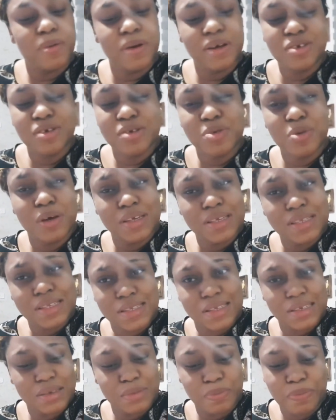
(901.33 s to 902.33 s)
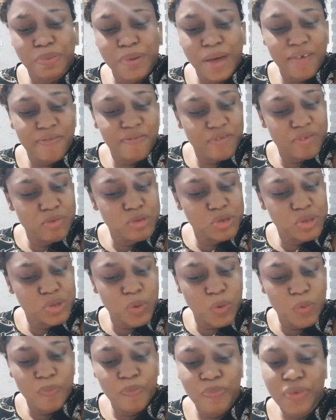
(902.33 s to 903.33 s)
I'll just go and sleep. I feel
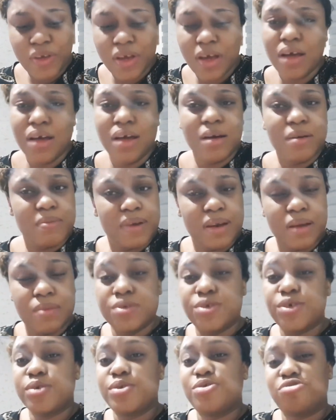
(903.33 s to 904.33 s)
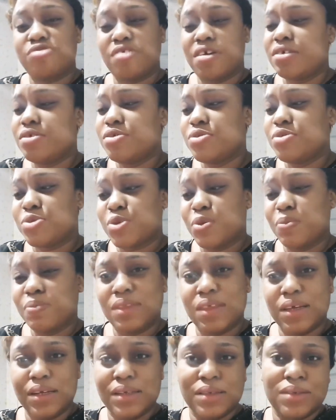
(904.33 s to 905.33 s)
so. But let me just try and do
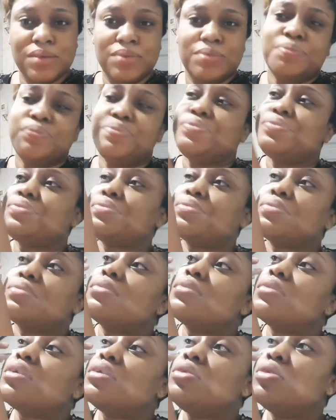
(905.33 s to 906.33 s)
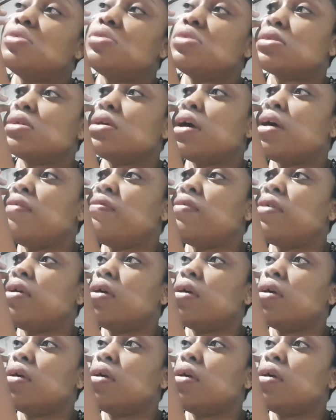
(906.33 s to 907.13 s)
something not so heavy.